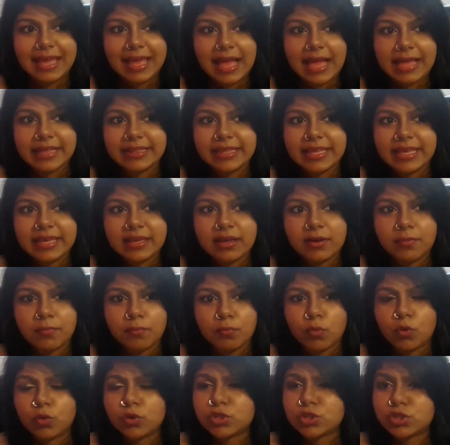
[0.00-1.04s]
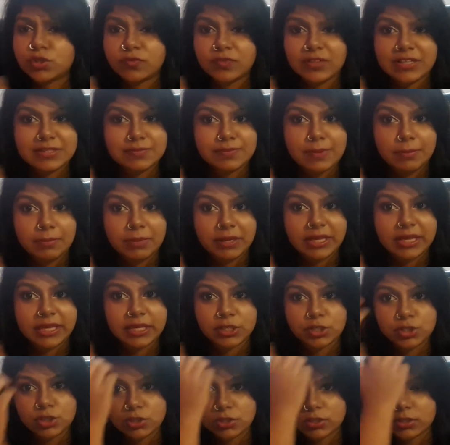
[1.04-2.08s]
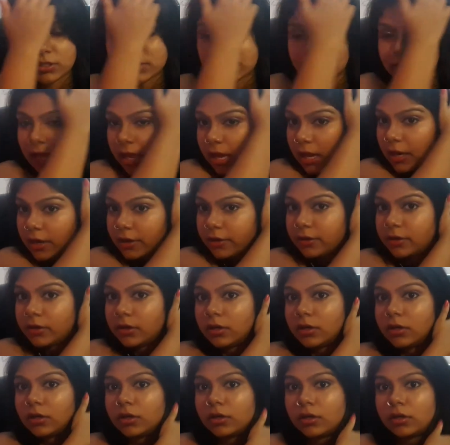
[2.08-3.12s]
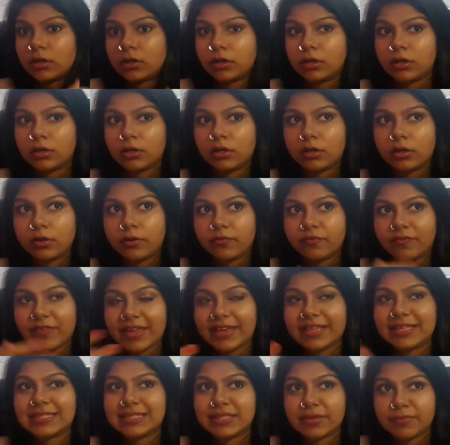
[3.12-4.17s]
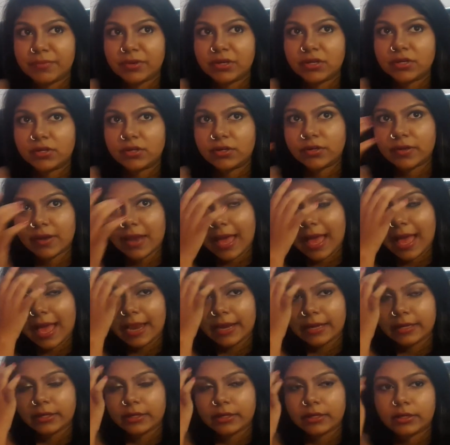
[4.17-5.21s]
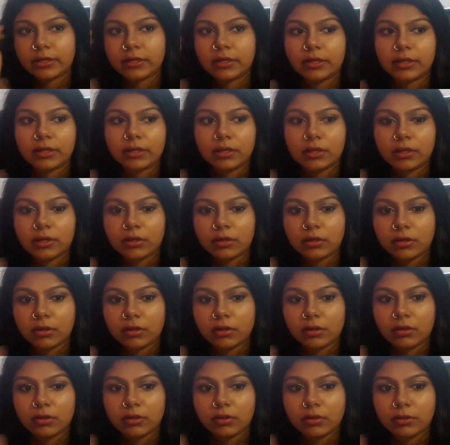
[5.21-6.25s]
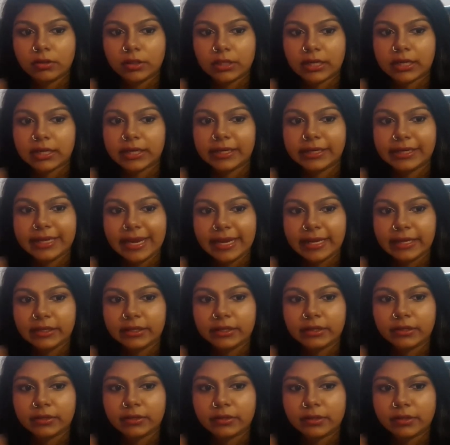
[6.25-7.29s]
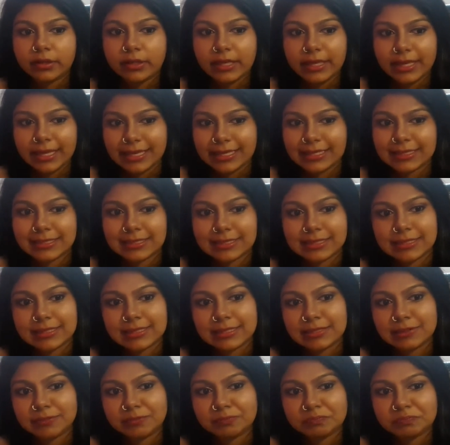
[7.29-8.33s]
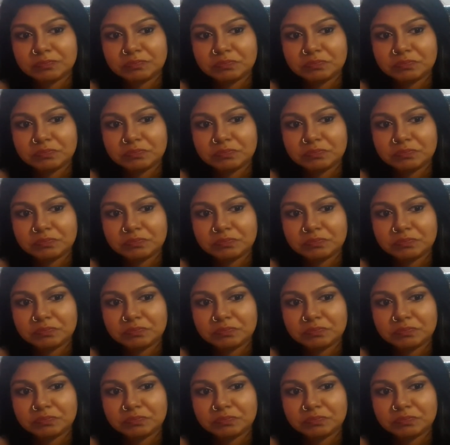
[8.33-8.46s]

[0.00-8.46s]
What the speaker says: I think most of these publications are very similar, and the content is